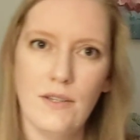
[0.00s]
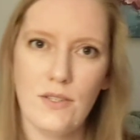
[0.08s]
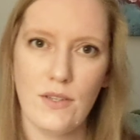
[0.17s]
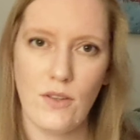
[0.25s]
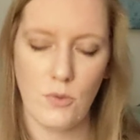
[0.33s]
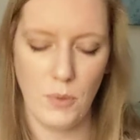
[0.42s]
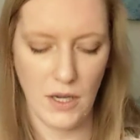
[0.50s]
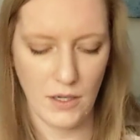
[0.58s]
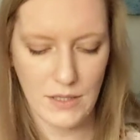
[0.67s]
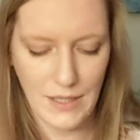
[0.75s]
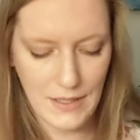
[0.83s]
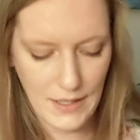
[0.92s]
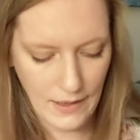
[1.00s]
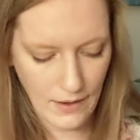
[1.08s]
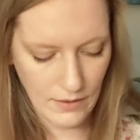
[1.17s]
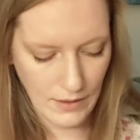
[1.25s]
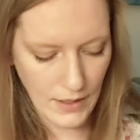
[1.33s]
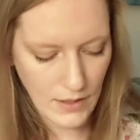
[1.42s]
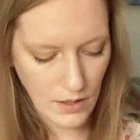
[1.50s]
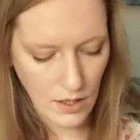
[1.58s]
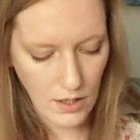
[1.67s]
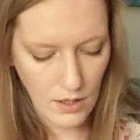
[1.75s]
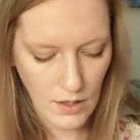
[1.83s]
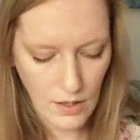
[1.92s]
here's another product I did not like,
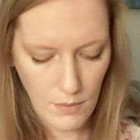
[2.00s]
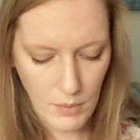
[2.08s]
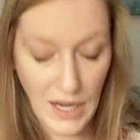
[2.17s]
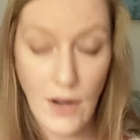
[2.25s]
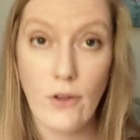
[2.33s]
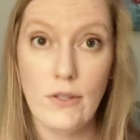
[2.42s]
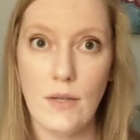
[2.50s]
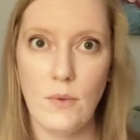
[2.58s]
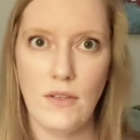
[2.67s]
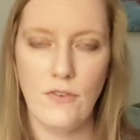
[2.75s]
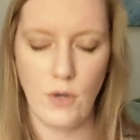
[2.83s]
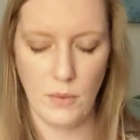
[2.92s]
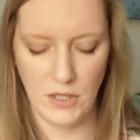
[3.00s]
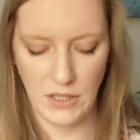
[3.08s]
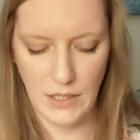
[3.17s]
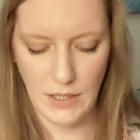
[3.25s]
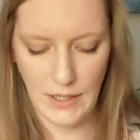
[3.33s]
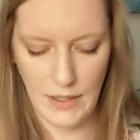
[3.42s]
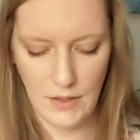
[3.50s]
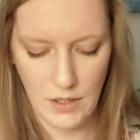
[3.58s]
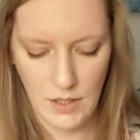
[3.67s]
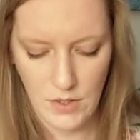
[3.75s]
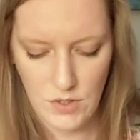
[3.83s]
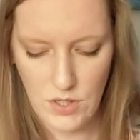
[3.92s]
but I heard they reformulated it.
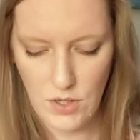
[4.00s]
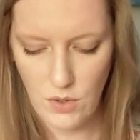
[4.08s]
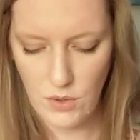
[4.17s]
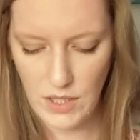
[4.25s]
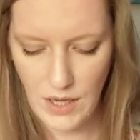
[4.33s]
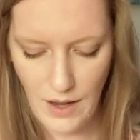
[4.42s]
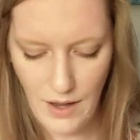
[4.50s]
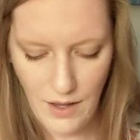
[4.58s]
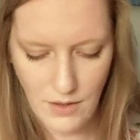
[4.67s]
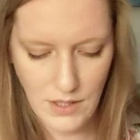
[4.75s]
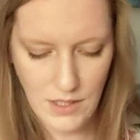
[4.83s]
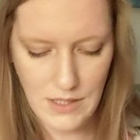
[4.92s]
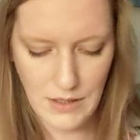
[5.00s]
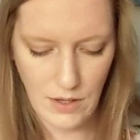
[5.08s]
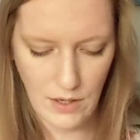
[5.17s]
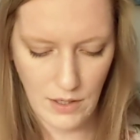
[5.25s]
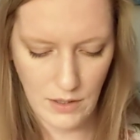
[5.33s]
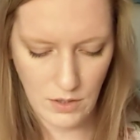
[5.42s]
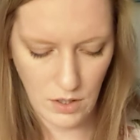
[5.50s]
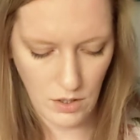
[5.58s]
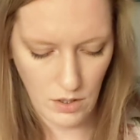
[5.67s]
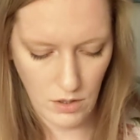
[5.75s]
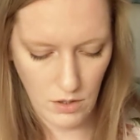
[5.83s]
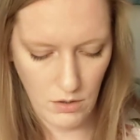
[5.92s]
So they had this line
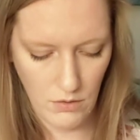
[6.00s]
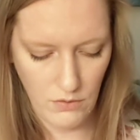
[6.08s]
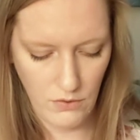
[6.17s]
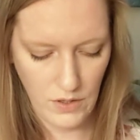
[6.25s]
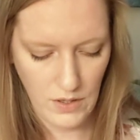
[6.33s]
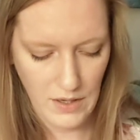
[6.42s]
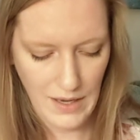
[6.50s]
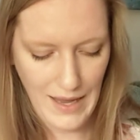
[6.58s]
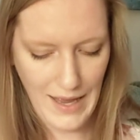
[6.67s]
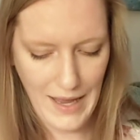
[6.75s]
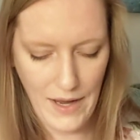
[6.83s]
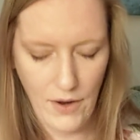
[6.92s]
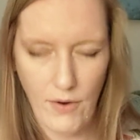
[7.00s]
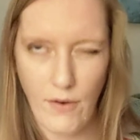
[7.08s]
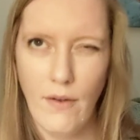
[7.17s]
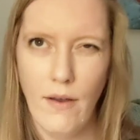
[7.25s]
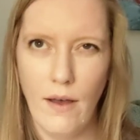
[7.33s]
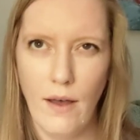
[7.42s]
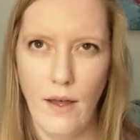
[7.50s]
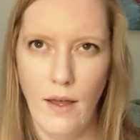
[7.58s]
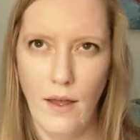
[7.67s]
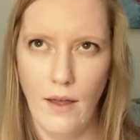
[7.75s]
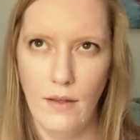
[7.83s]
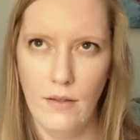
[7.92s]
of hair
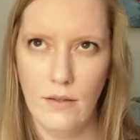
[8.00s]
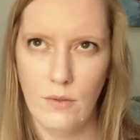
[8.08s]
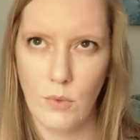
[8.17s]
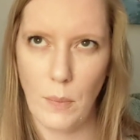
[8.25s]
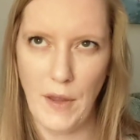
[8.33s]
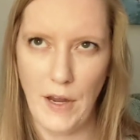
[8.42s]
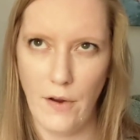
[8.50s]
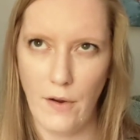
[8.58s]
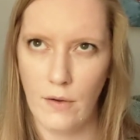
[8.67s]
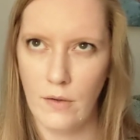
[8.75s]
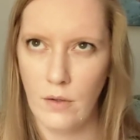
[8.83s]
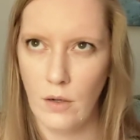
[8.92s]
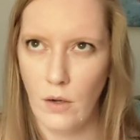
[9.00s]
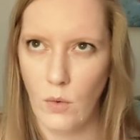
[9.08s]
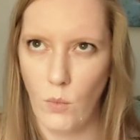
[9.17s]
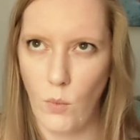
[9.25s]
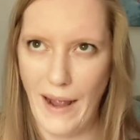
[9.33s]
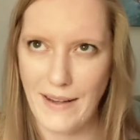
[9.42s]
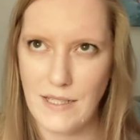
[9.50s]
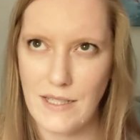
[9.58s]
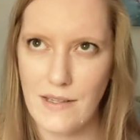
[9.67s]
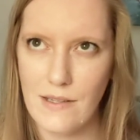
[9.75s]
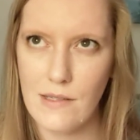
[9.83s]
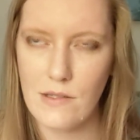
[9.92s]
repair
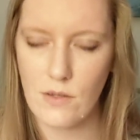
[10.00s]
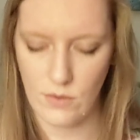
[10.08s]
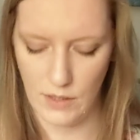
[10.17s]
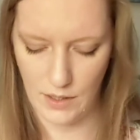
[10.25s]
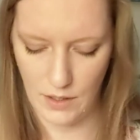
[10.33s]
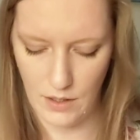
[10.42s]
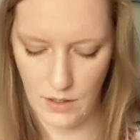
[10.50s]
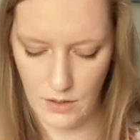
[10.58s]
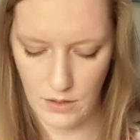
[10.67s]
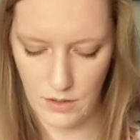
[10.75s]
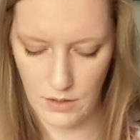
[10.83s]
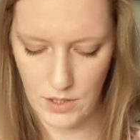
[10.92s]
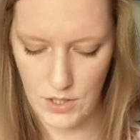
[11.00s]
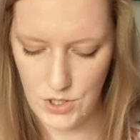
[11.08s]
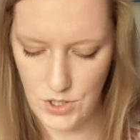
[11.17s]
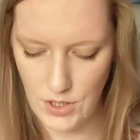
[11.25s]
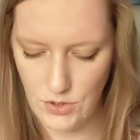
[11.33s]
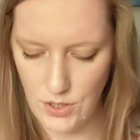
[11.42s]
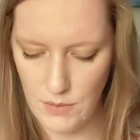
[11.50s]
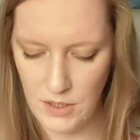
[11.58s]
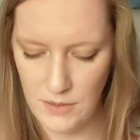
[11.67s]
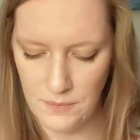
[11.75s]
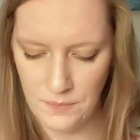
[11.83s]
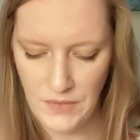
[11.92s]
waxes, like a conditioning
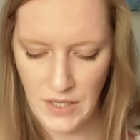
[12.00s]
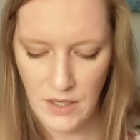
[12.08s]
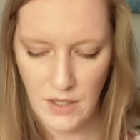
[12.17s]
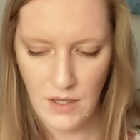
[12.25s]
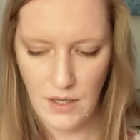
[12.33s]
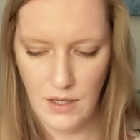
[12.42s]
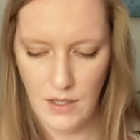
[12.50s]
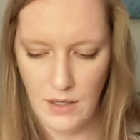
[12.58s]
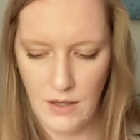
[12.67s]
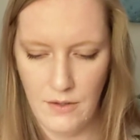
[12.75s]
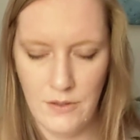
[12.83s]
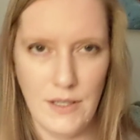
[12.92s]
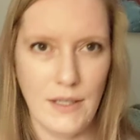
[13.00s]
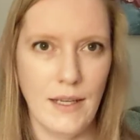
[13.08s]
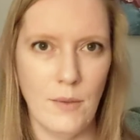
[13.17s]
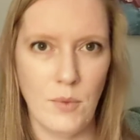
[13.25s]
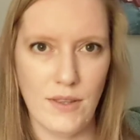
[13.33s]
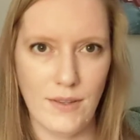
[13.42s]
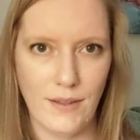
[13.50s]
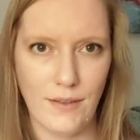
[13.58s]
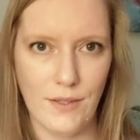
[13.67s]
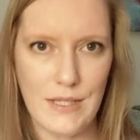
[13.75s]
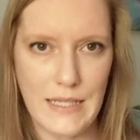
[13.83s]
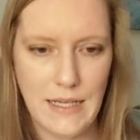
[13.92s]
treatment, and it came with like a
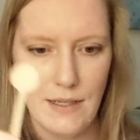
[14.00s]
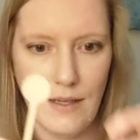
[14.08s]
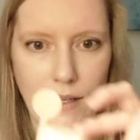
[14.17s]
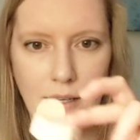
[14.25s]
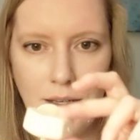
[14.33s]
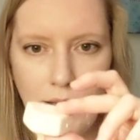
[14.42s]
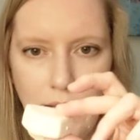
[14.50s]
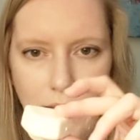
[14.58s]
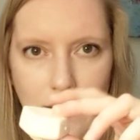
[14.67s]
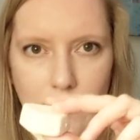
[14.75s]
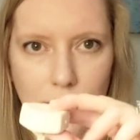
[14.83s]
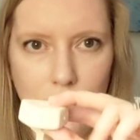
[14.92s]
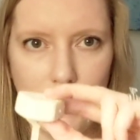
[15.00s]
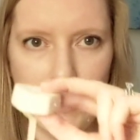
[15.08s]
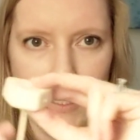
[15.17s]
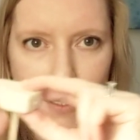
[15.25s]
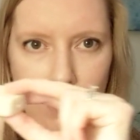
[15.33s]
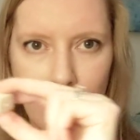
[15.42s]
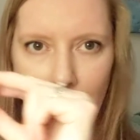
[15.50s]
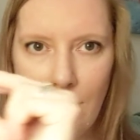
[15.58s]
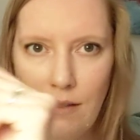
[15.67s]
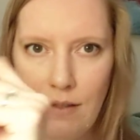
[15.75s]
little stick and a little thing,